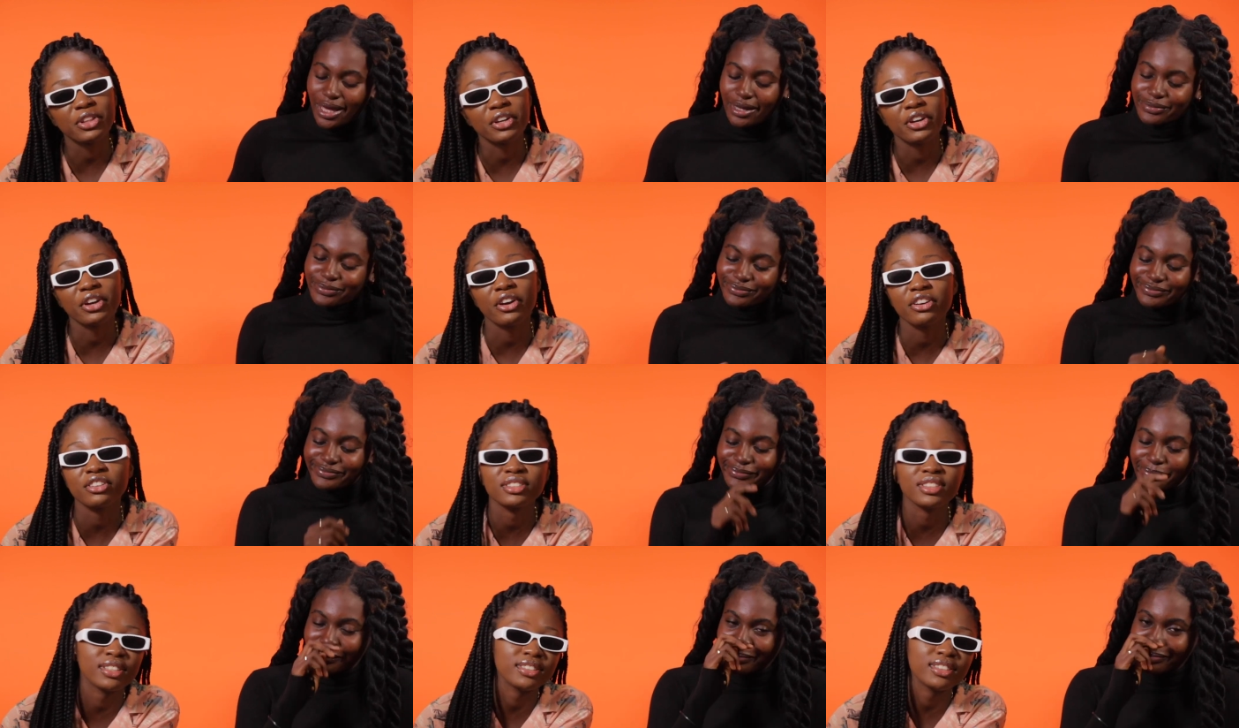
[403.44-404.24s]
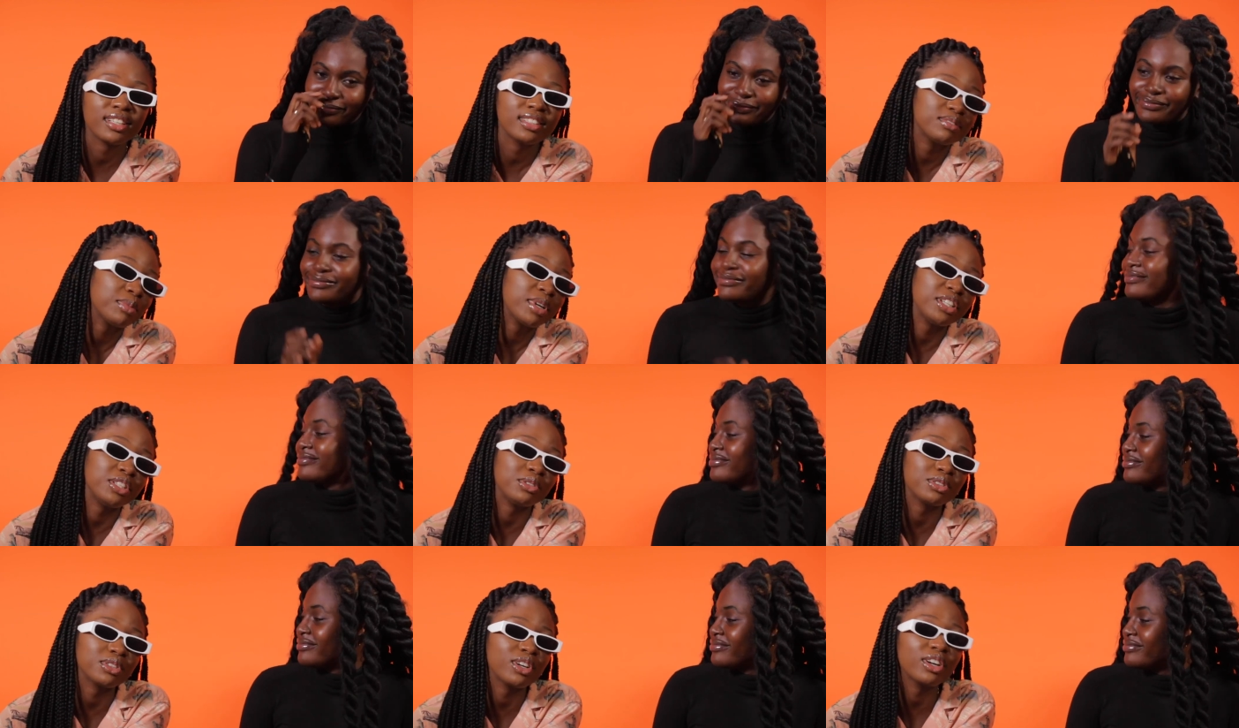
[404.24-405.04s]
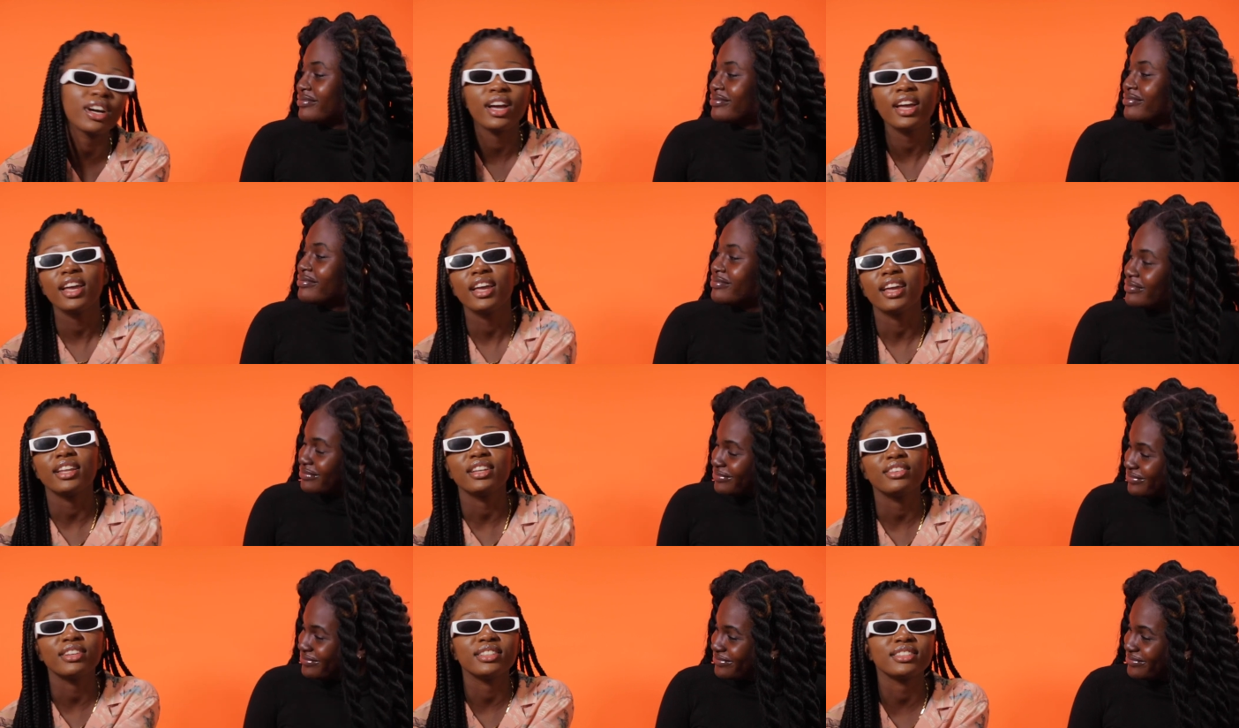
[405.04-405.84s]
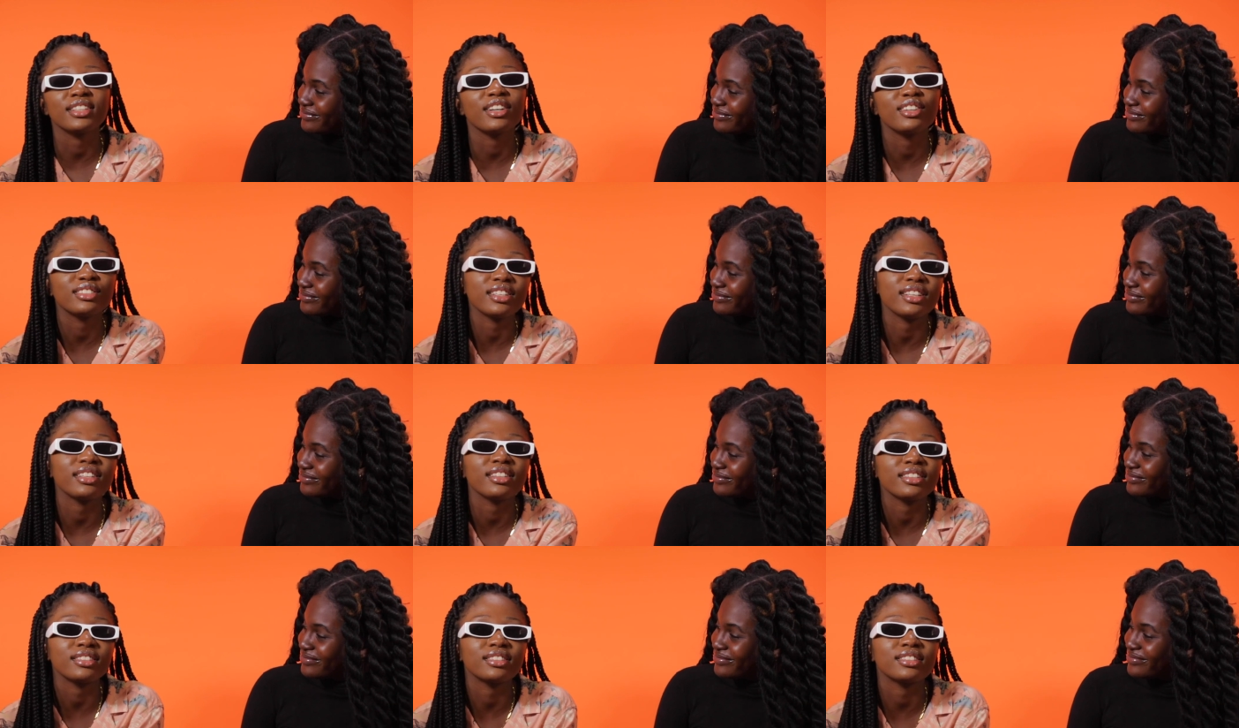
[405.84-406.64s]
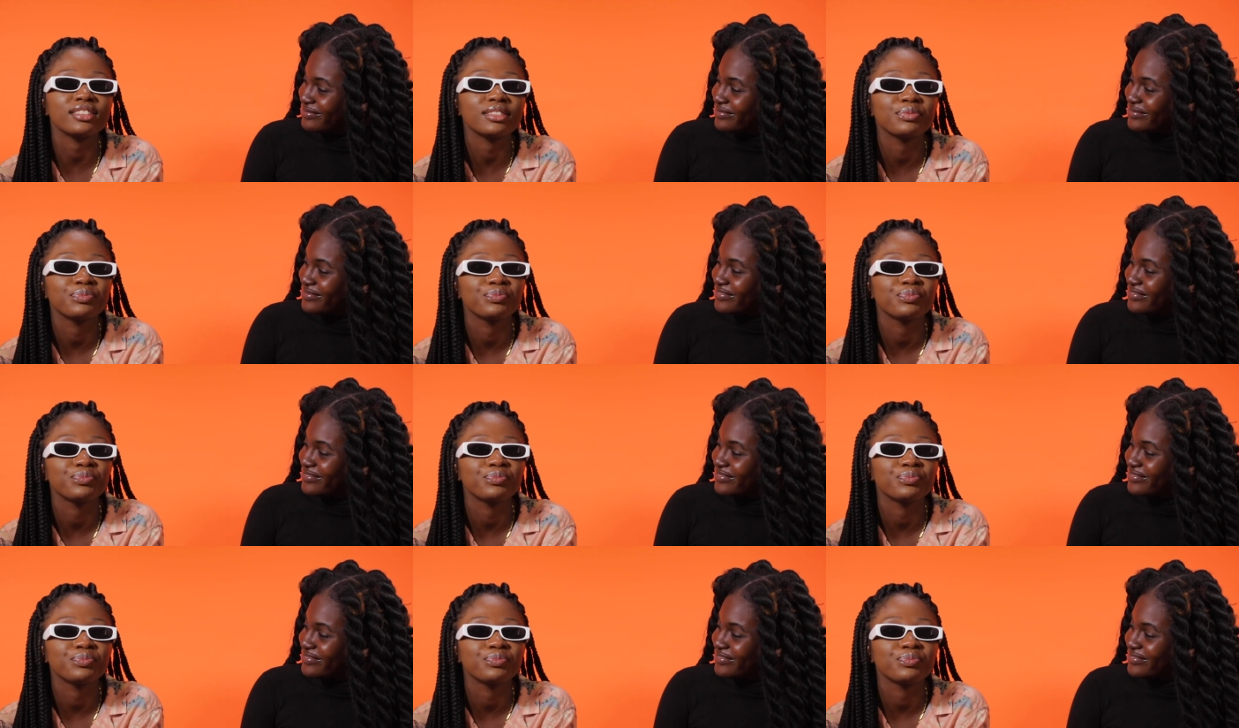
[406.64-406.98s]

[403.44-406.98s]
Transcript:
Speaker 1: Than Girl since that's my new song. Anyways, it goes like this.